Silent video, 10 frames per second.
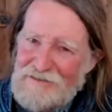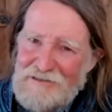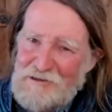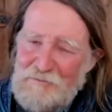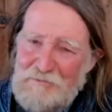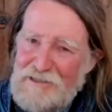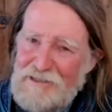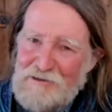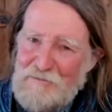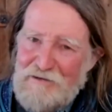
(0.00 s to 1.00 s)
to be
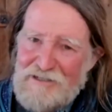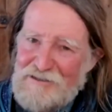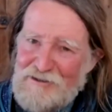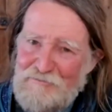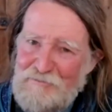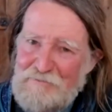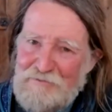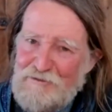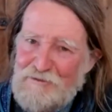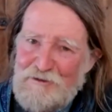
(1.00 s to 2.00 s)
in the presence of people
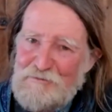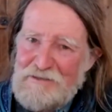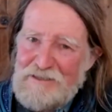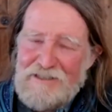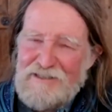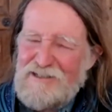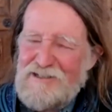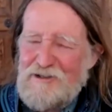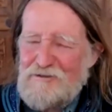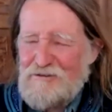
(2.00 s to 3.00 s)
for whom this
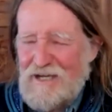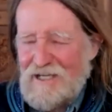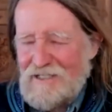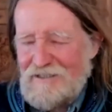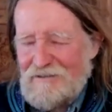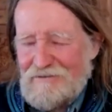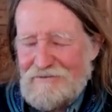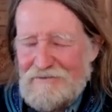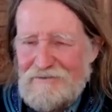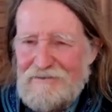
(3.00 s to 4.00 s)
is a drag.
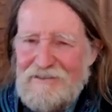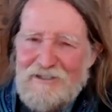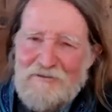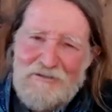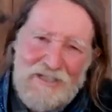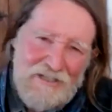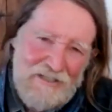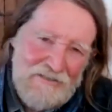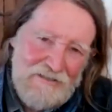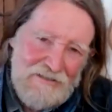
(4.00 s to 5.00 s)
They don't need
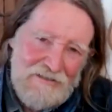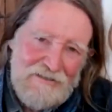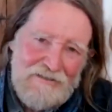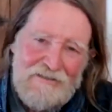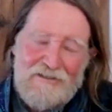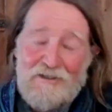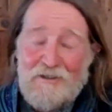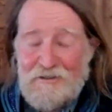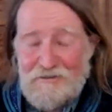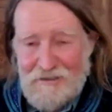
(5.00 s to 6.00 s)
it.
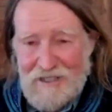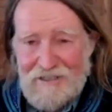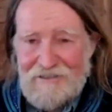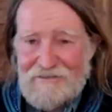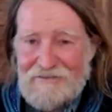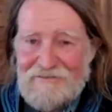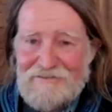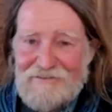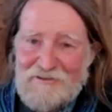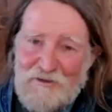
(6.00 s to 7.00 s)
You're a drag,
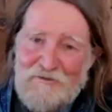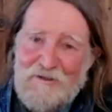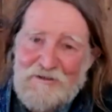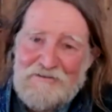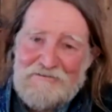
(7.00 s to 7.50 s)
and so forth.